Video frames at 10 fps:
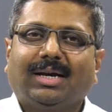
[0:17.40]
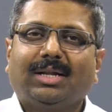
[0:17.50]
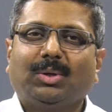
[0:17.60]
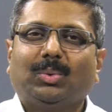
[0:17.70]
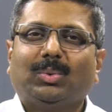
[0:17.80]

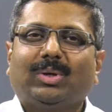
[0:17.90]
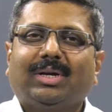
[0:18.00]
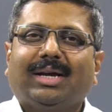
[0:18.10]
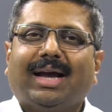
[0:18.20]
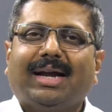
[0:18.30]
Hello
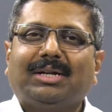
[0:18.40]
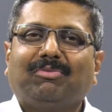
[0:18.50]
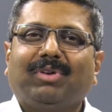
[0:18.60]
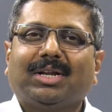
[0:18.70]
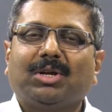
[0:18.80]

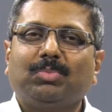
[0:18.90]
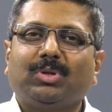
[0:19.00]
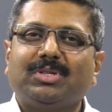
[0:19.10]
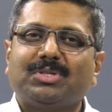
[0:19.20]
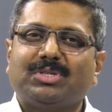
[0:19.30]
and welcome to
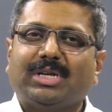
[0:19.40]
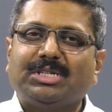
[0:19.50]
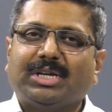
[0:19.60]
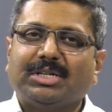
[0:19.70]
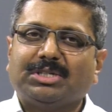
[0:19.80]
this
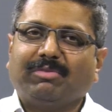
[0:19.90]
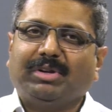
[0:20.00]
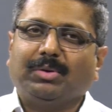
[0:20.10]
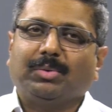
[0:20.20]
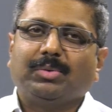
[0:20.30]
educational
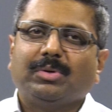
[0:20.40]
video.